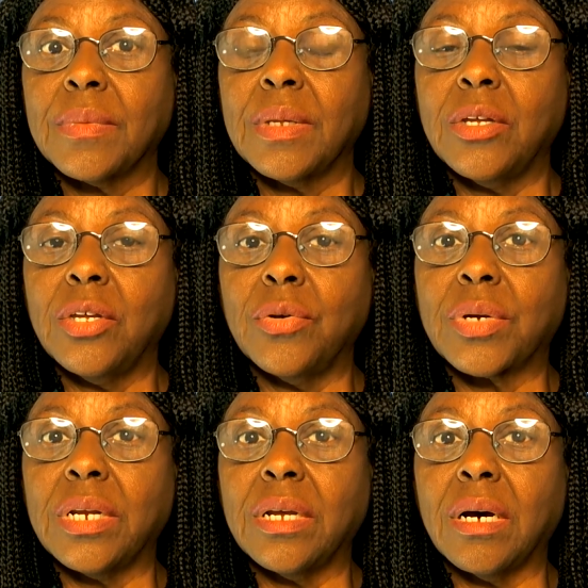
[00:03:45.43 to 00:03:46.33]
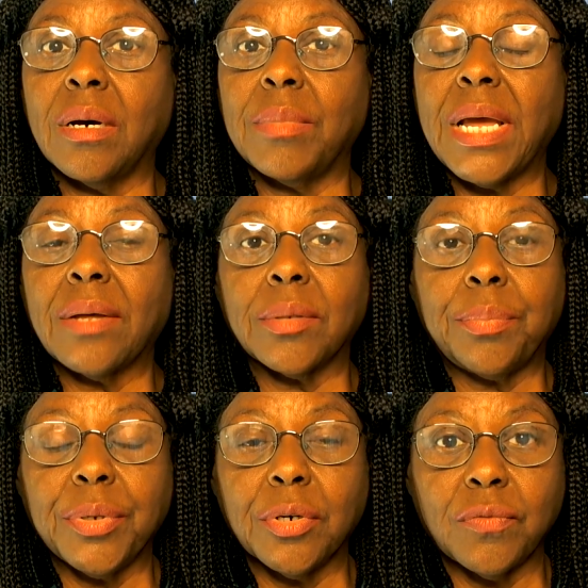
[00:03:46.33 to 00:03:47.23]
you can have the
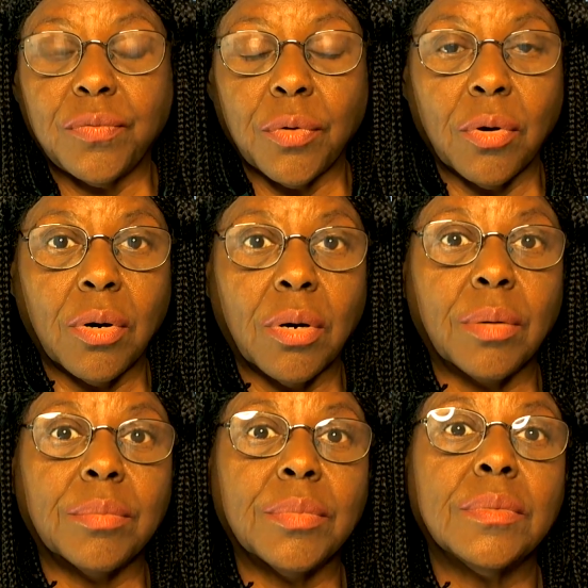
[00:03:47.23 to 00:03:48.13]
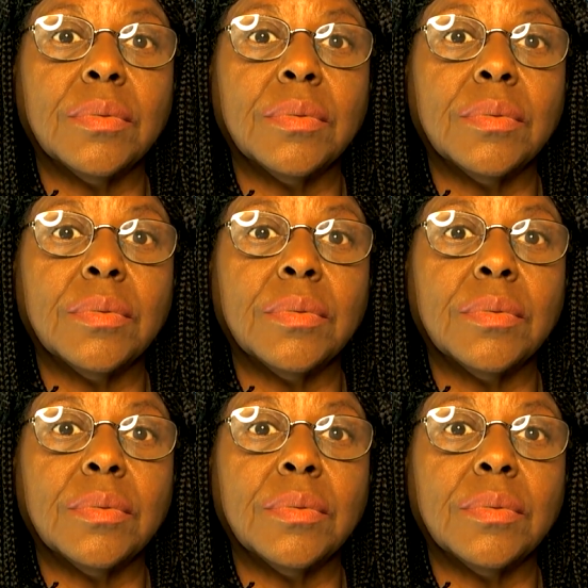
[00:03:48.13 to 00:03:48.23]
pill form.